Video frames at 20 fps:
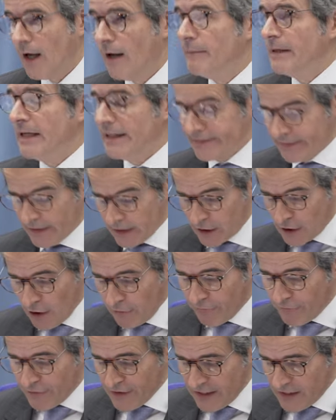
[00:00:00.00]
a military
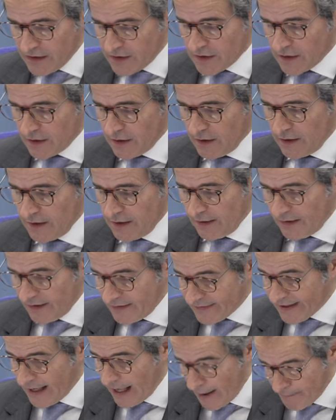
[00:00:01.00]
conflict
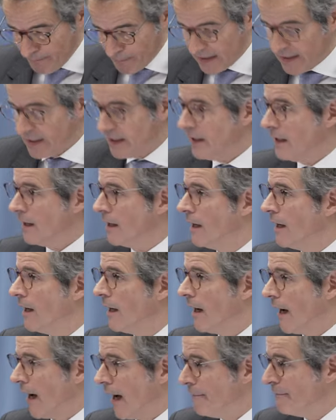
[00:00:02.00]
is happening
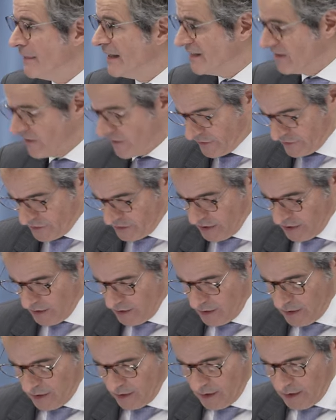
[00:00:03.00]
amidst
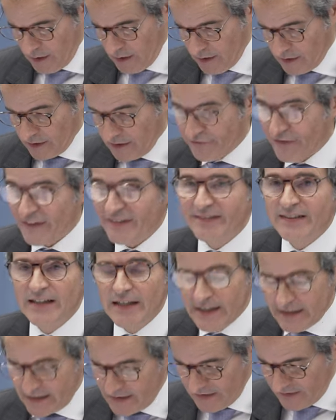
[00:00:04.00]
the
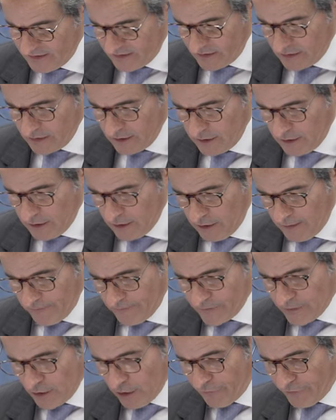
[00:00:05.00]
facilities
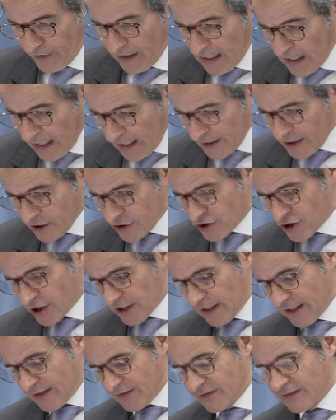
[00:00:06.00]
of a large
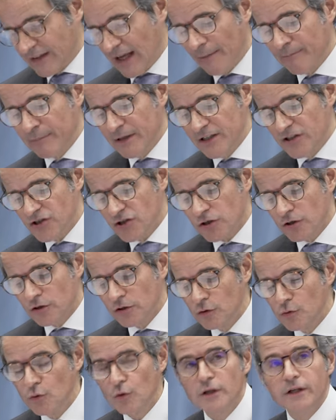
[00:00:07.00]
established
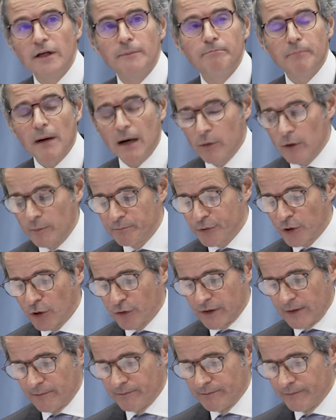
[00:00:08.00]
nuclear power
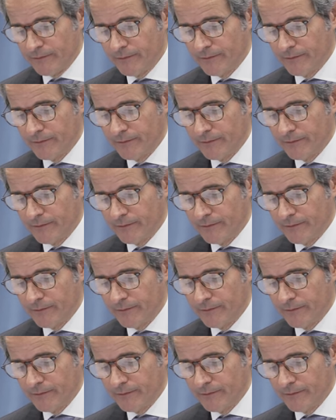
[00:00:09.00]
program,